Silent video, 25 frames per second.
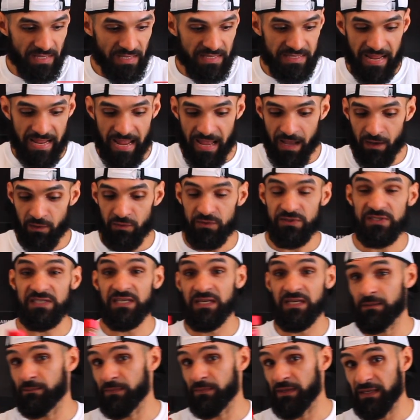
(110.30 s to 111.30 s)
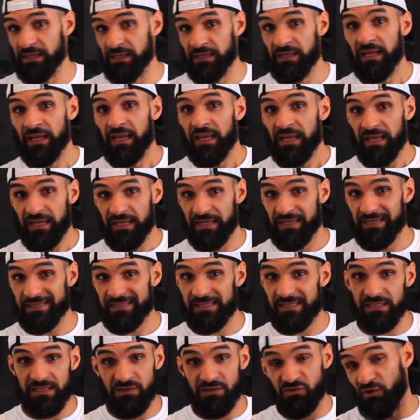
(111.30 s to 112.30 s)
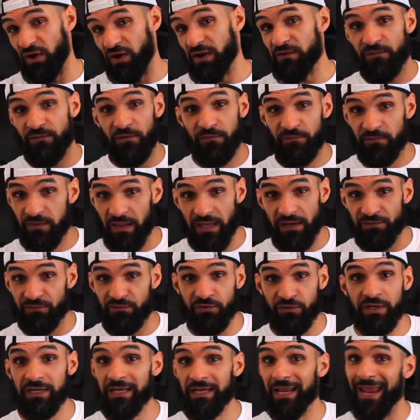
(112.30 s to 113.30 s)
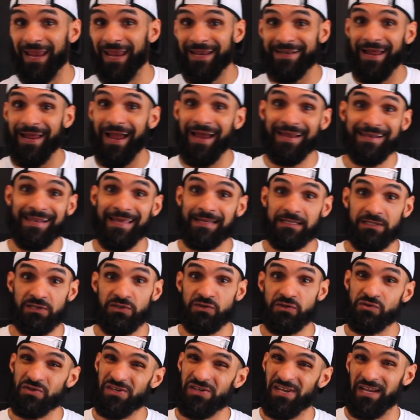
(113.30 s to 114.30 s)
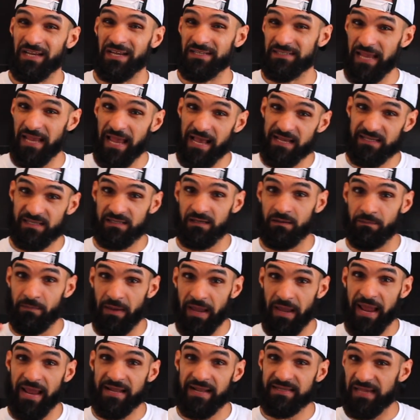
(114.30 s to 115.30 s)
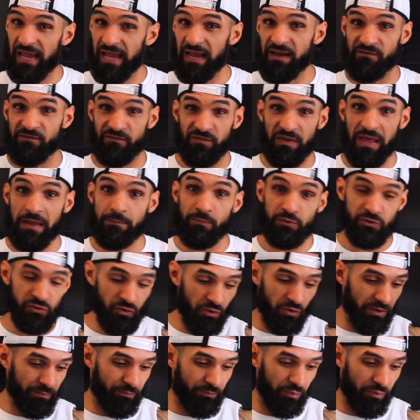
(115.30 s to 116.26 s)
Now, cinnamon is great for flavoring, and I like to use it because it has some anti-inflammatory